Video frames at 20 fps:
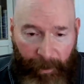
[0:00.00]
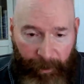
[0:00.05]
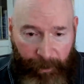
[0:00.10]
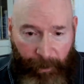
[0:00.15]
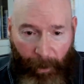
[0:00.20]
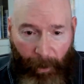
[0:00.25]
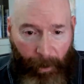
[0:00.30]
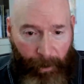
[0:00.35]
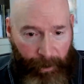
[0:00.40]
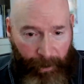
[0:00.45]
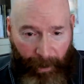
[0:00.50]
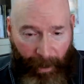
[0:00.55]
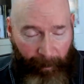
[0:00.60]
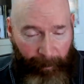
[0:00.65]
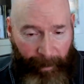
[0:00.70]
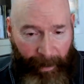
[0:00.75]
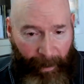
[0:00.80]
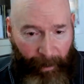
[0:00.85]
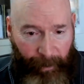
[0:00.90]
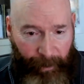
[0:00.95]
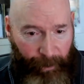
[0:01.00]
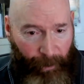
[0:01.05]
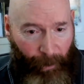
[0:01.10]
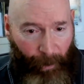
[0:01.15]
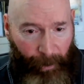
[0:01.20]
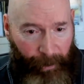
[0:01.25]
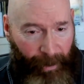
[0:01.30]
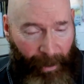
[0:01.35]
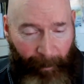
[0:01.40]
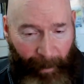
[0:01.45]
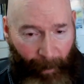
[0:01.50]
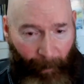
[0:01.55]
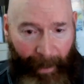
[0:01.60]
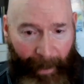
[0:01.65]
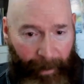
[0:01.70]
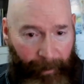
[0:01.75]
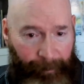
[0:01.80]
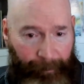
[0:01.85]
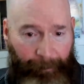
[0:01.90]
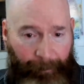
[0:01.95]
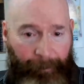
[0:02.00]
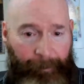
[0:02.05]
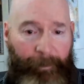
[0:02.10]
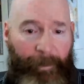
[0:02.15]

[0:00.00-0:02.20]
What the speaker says: stir some and awaken